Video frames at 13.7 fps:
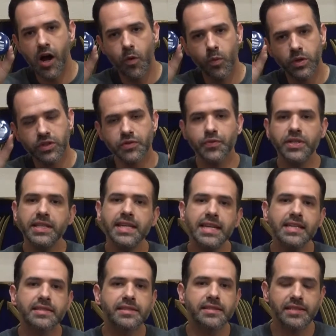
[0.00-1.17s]
Which is really
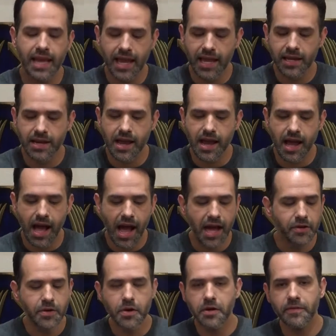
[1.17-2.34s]
neat. And I
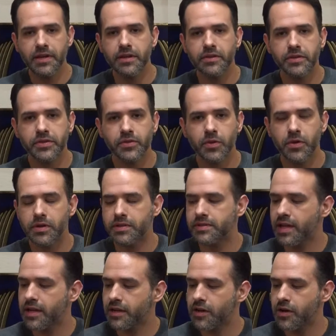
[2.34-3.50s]
don't know of any other swords
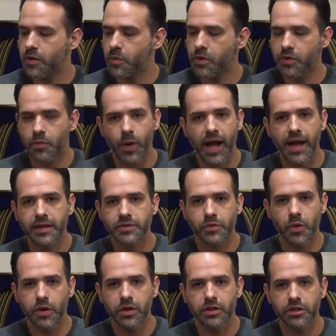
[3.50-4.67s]
that come with wax or
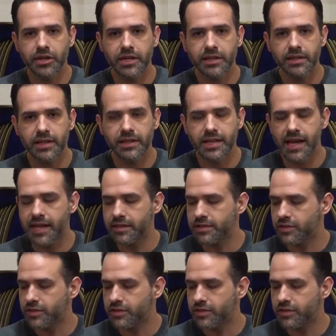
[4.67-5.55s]
oil or anything like that.